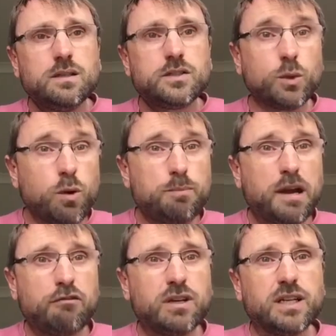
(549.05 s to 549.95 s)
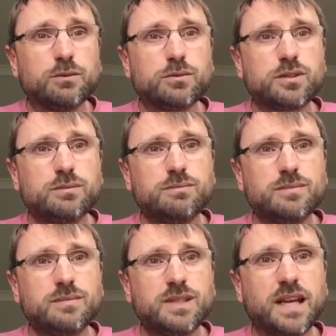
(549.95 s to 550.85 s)
So what parallels
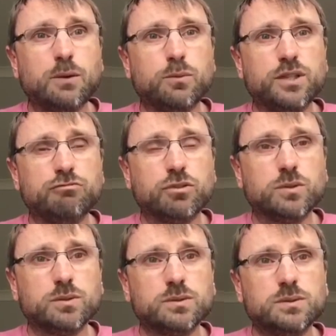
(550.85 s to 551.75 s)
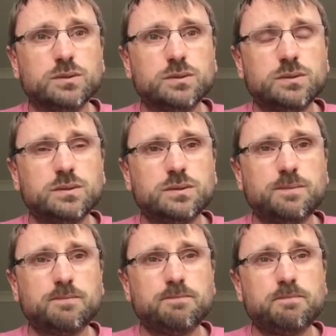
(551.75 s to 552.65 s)
can we draw?
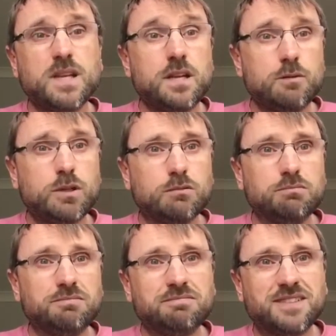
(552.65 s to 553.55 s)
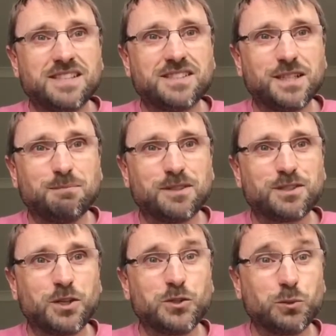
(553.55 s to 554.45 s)
Well, there's the
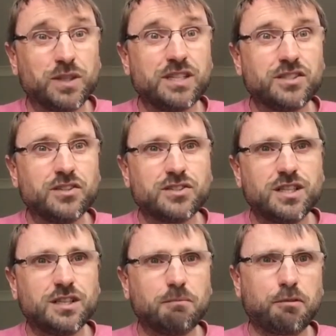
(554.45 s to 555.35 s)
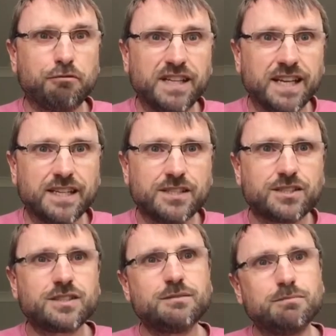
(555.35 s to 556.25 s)
social distancing, 3
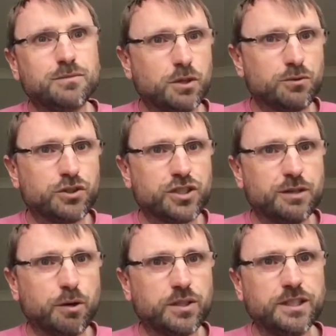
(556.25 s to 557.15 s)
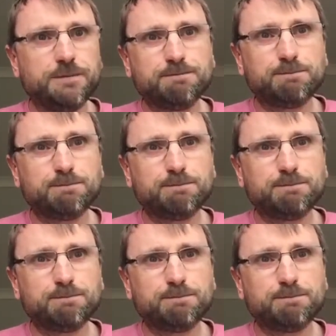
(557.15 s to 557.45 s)
days, don't touch the body.